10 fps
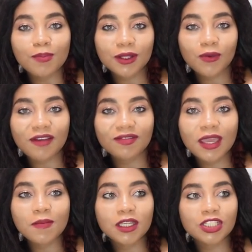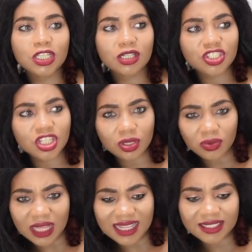midwife came in, she
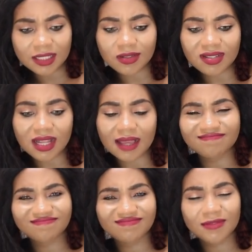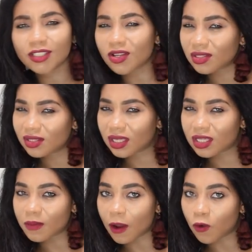looked at it, she was like, she doesn't think
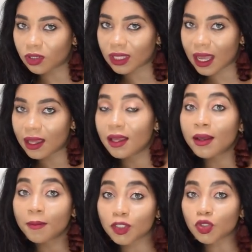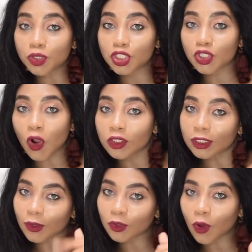it's my water, but to be sure,
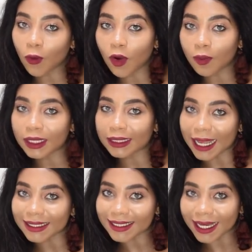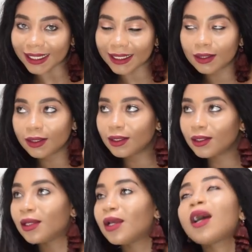the doctor will come in and check.
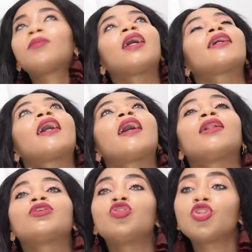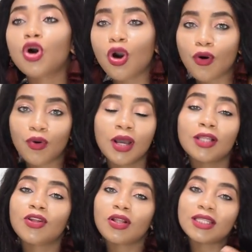I'm like, hell no,
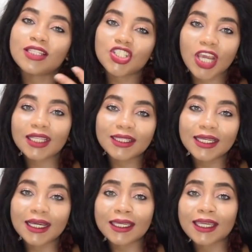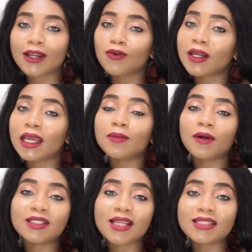not this check thing again. I don't want
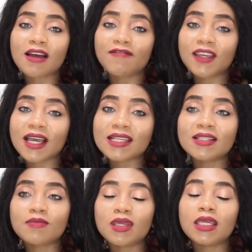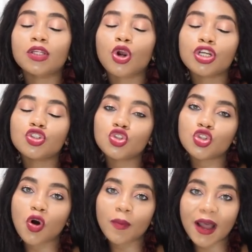anybody sending their fingers in me. It hurts
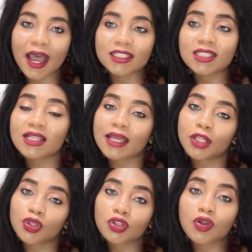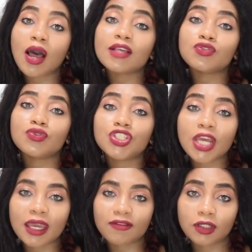so bad. She's like, the doctor has to
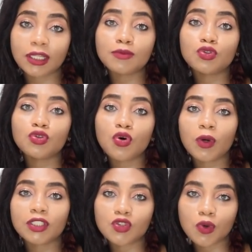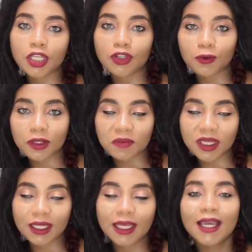check for them to know what is going on with
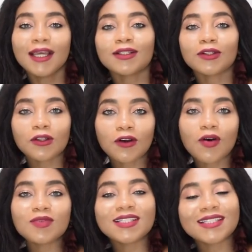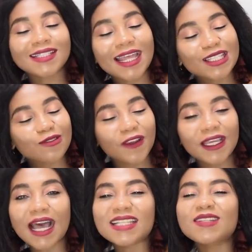me. The doctor comes in, sends
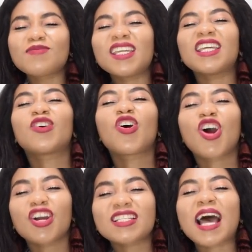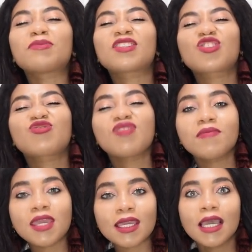fingers in me. It hurts. I'm
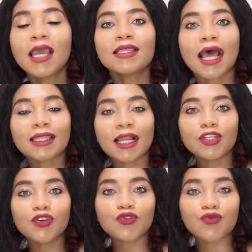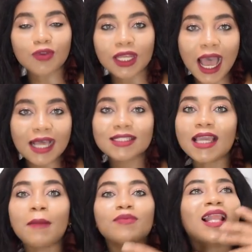screaming. They're telling you to relax.
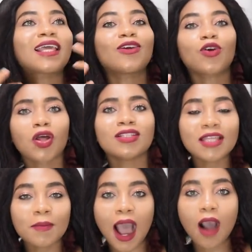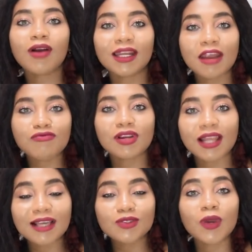I'm like, in God's name, how can I
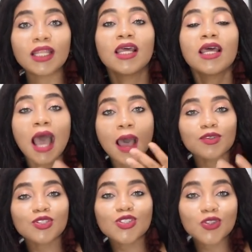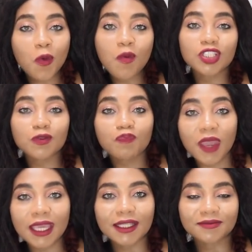relax when I'm in so much
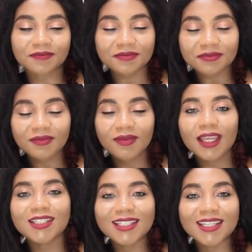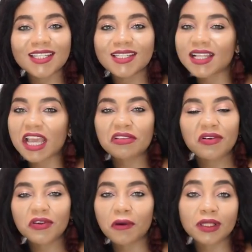pain? She checks. She's like,
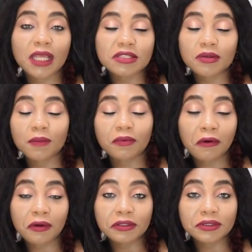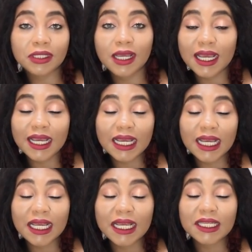no, your water is not broken.
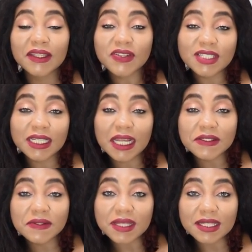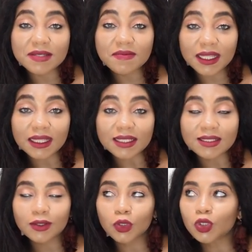You're still at 2
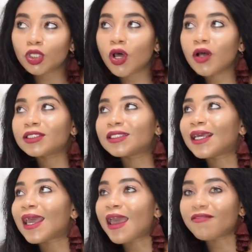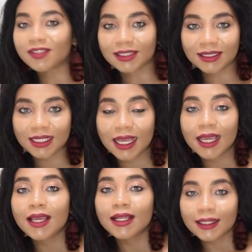centimeters. Lord in heaven.
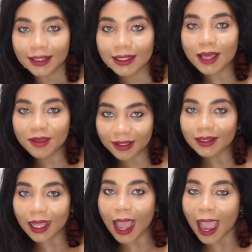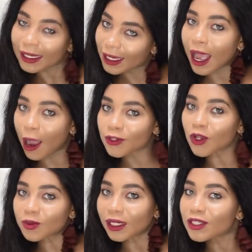Let me I was
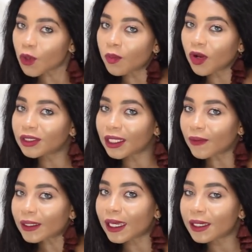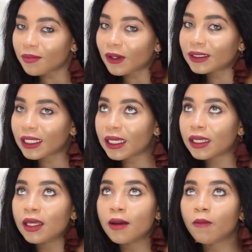hospitalized on Monday, okay?
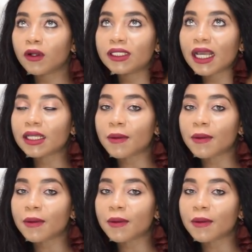Monday at